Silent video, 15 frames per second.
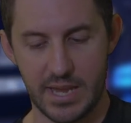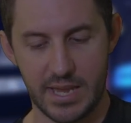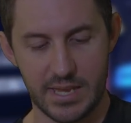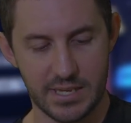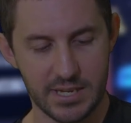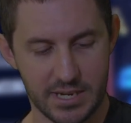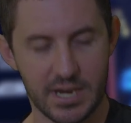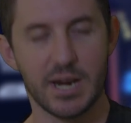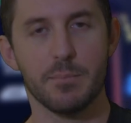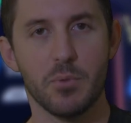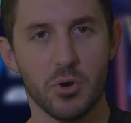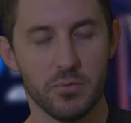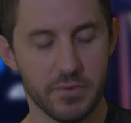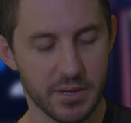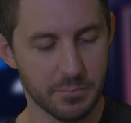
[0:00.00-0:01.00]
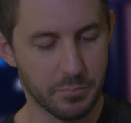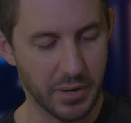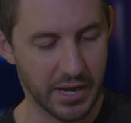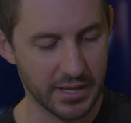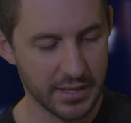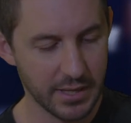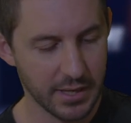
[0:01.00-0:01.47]
you're going to move it.
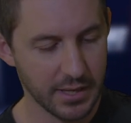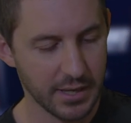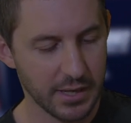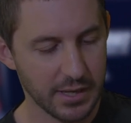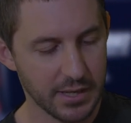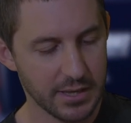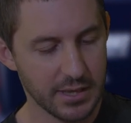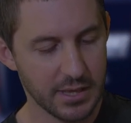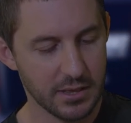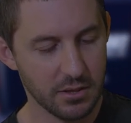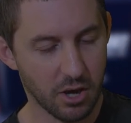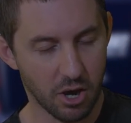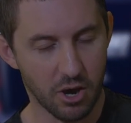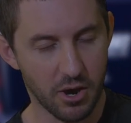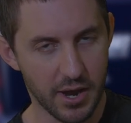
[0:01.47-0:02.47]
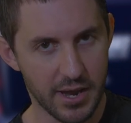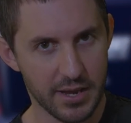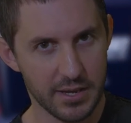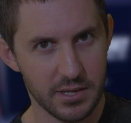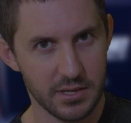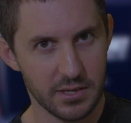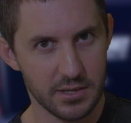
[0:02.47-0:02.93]
But
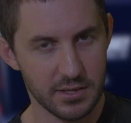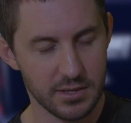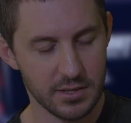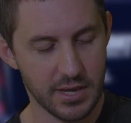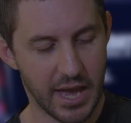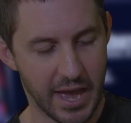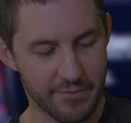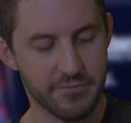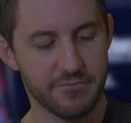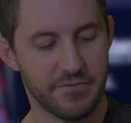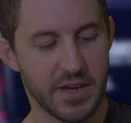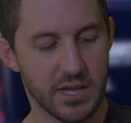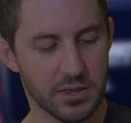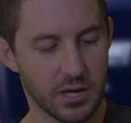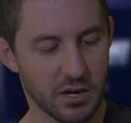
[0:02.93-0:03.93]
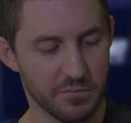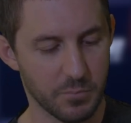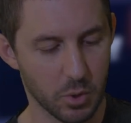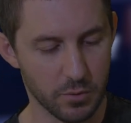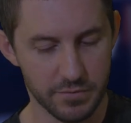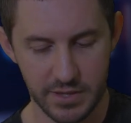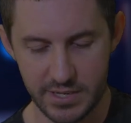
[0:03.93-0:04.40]
I haven't found that I've
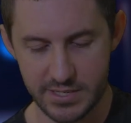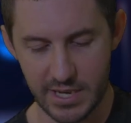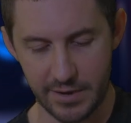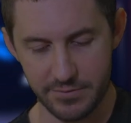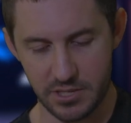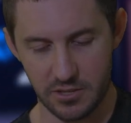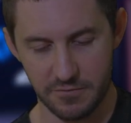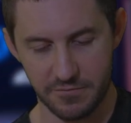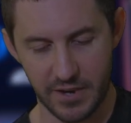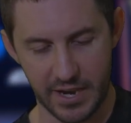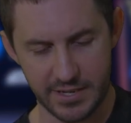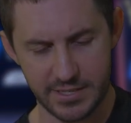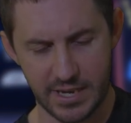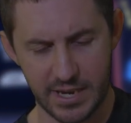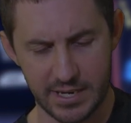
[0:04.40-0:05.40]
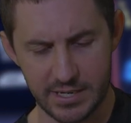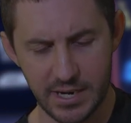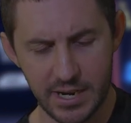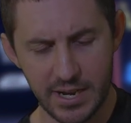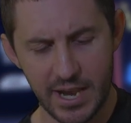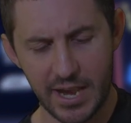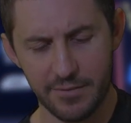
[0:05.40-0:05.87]
moved these after the fact. And
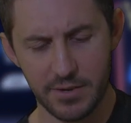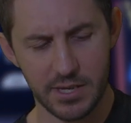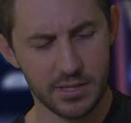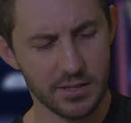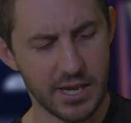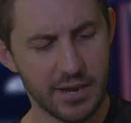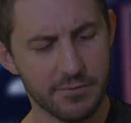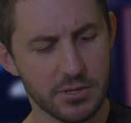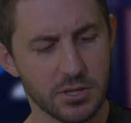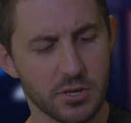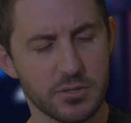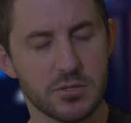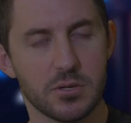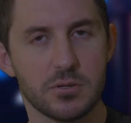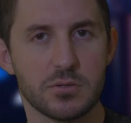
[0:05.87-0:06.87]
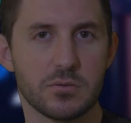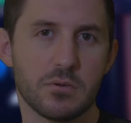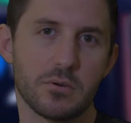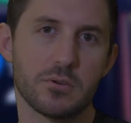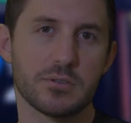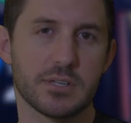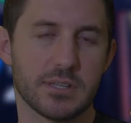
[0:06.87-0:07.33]
having those two
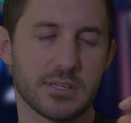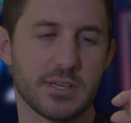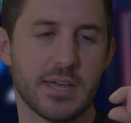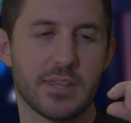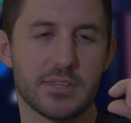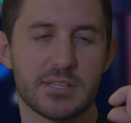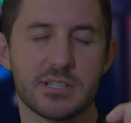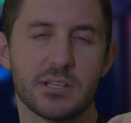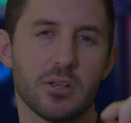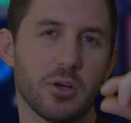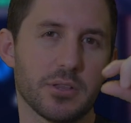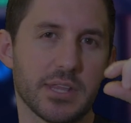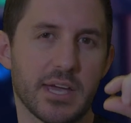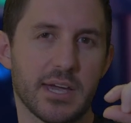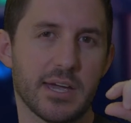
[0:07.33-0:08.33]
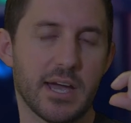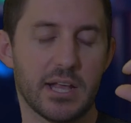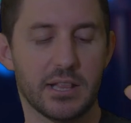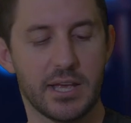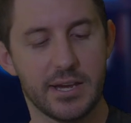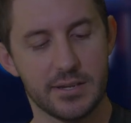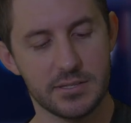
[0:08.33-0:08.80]
screws and the slot there
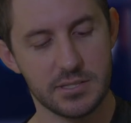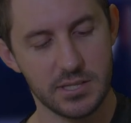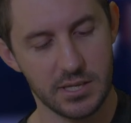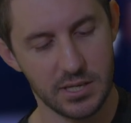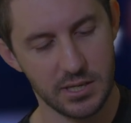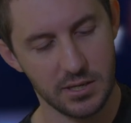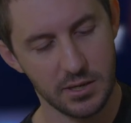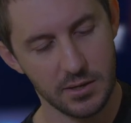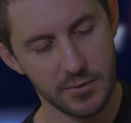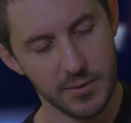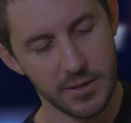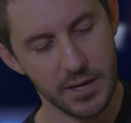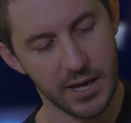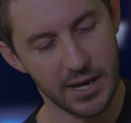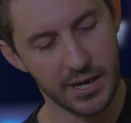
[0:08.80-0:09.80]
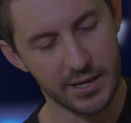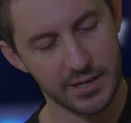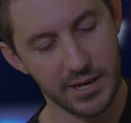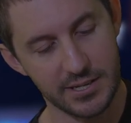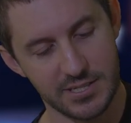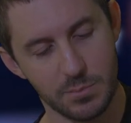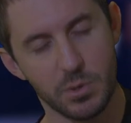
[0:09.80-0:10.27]
allows the
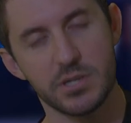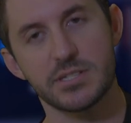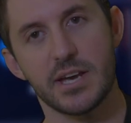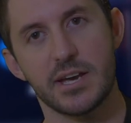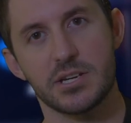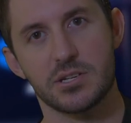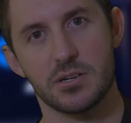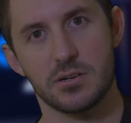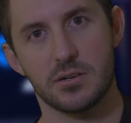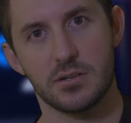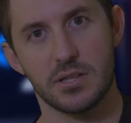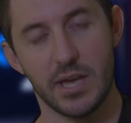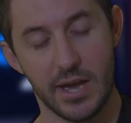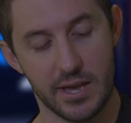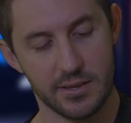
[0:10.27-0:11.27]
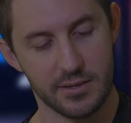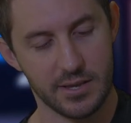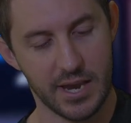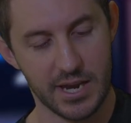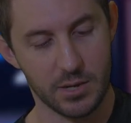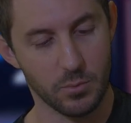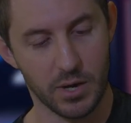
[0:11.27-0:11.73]
customization that
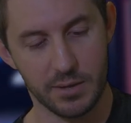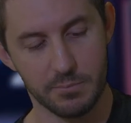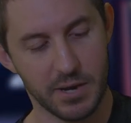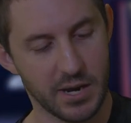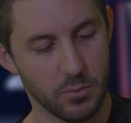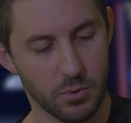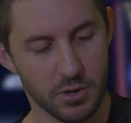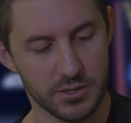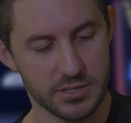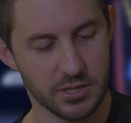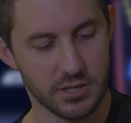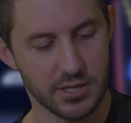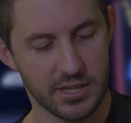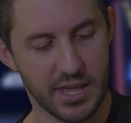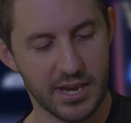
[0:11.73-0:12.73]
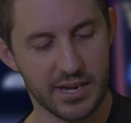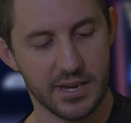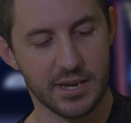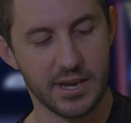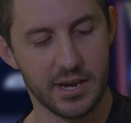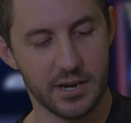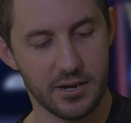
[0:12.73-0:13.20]
anyone may want, so that they can
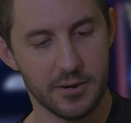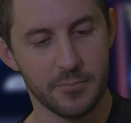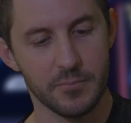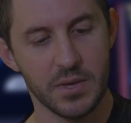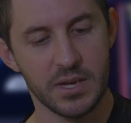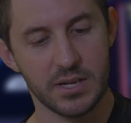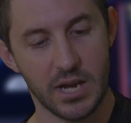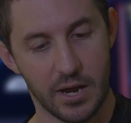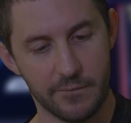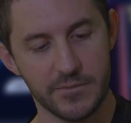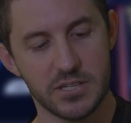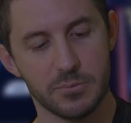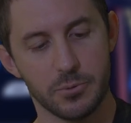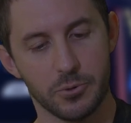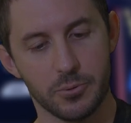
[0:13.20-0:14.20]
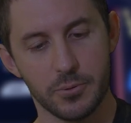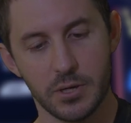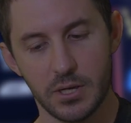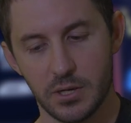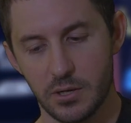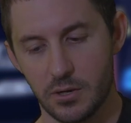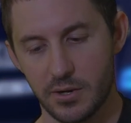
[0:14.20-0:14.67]
get it comfortable.
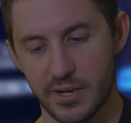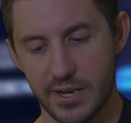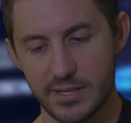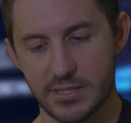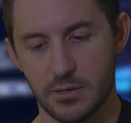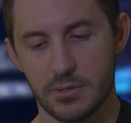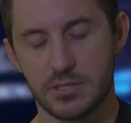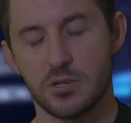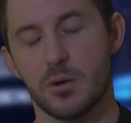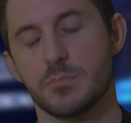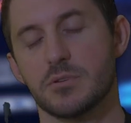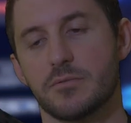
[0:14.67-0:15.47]
Okay, so in terms of